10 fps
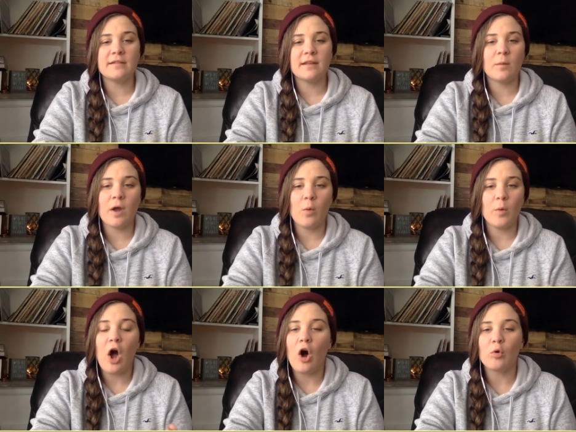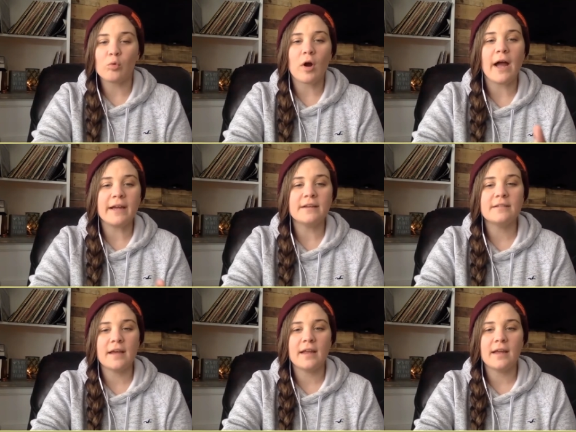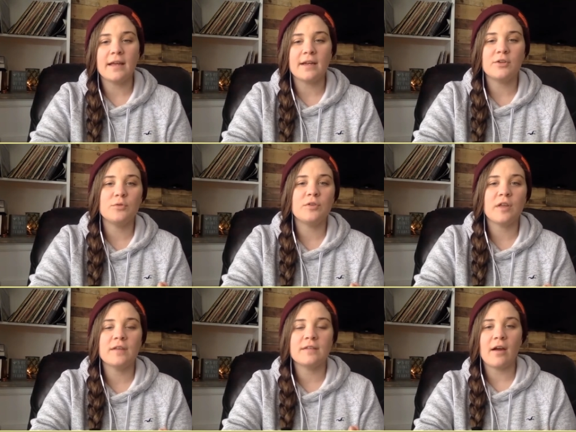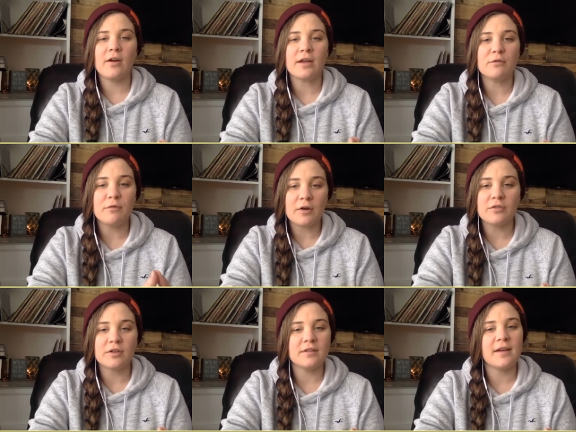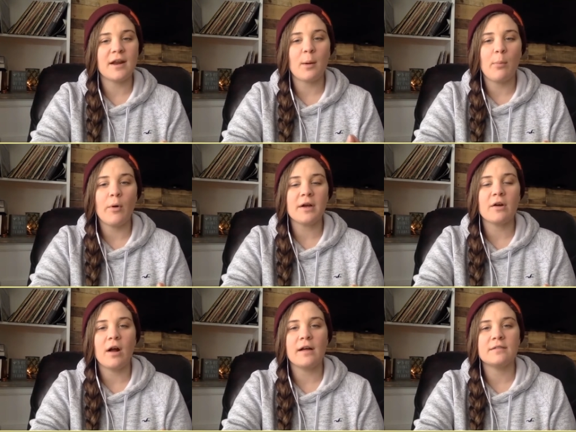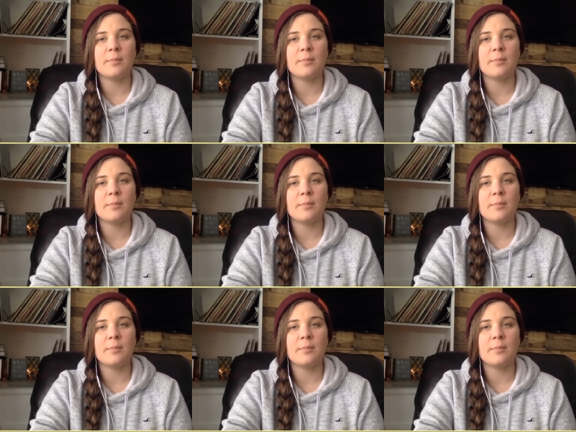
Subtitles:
Like we all write in a utilitarian function to get our point across.